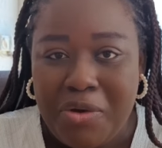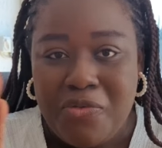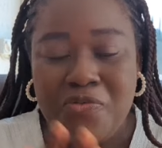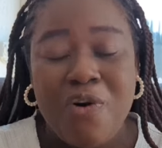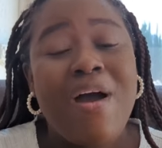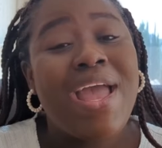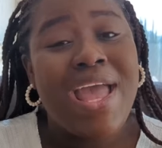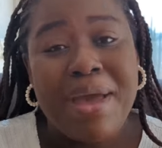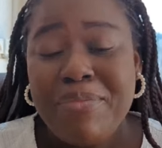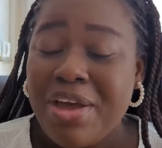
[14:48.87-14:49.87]
4
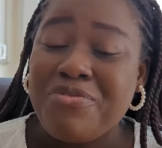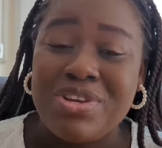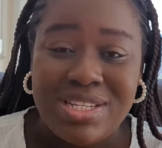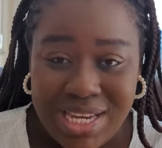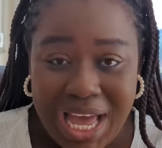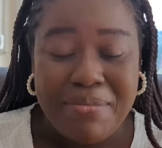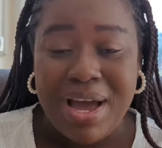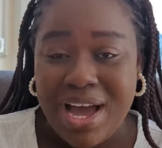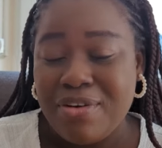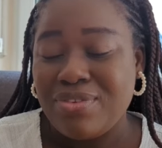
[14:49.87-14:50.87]
a.m. every time
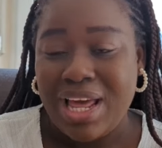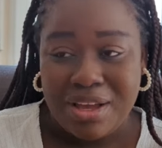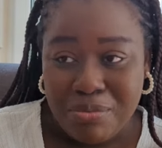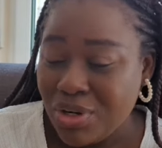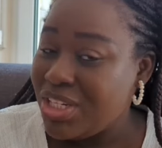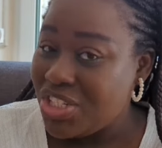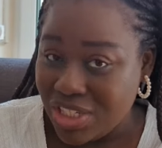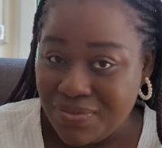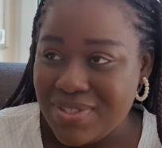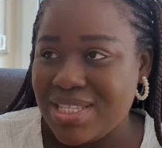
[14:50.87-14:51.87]
I have like morning
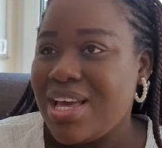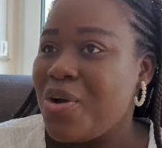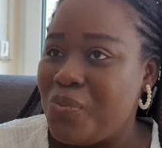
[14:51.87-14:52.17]
shift,